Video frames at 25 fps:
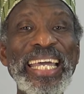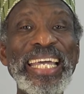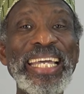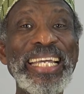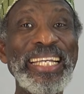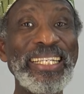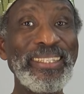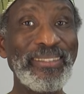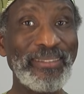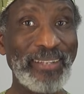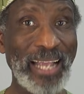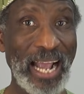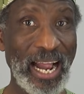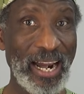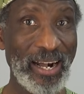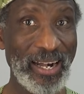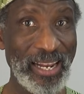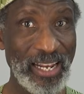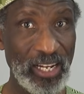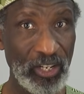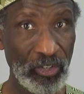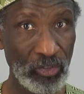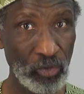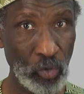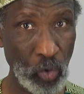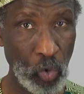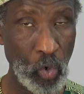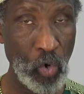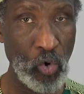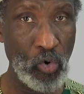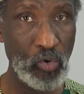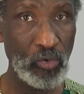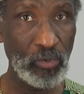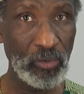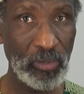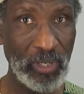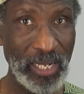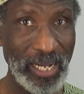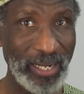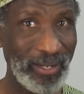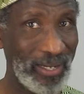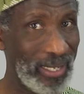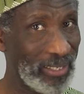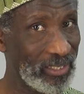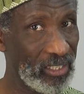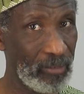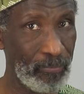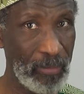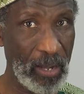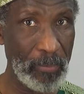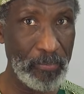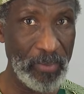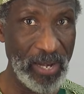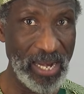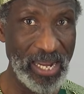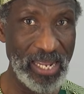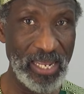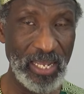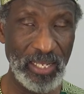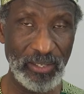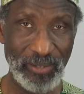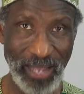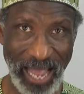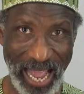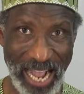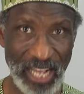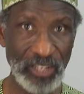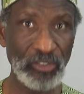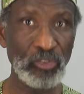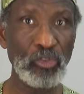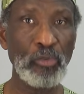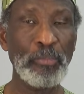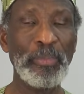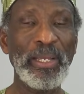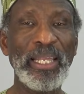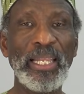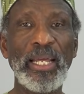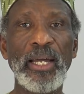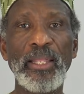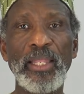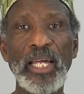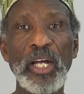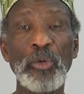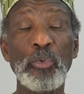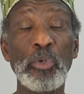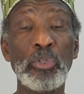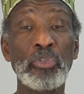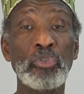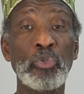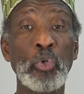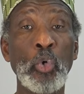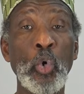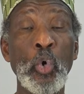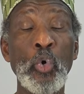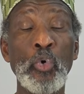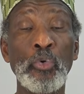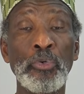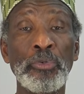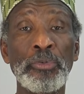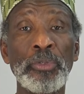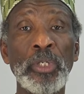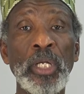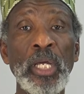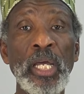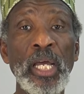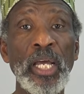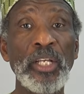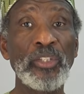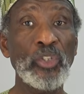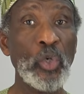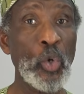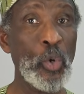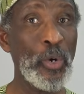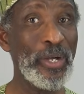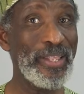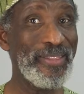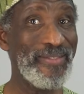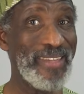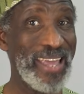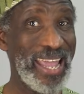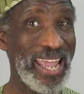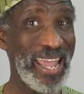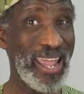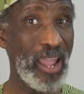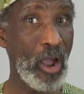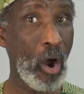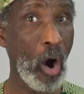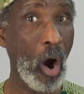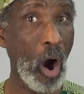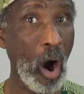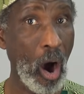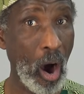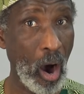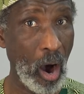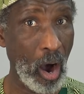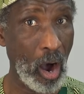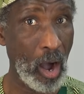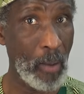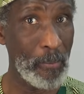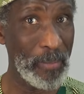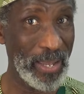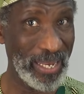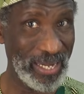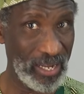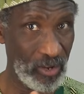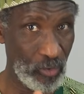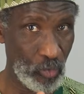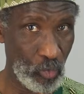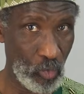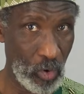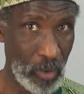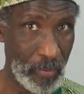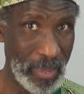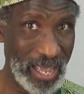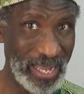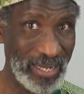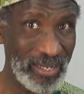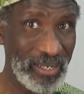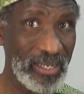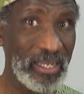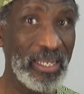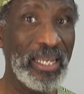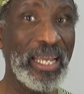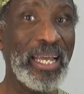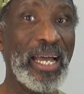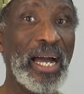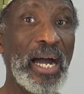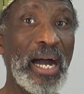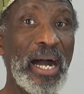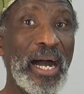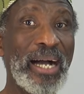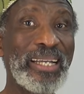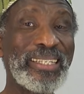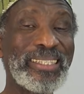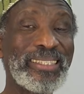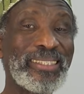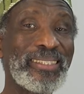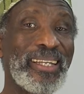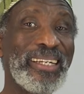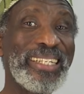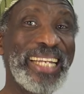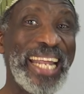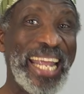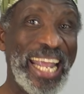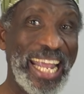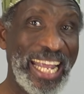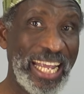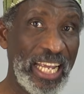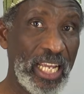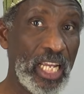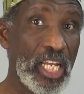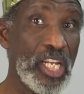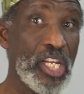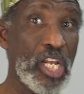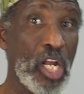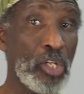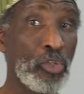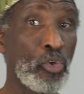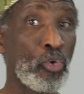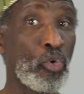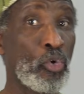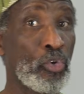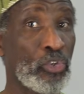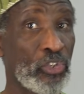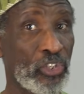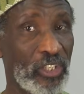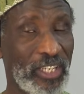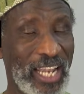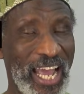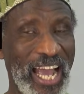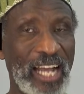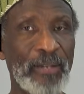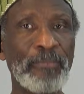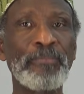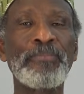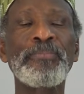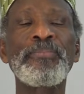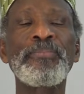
is carrying sukun, and that's mabni. It has to be like that with sukun. So they are, meaning women, are studying yadrusna.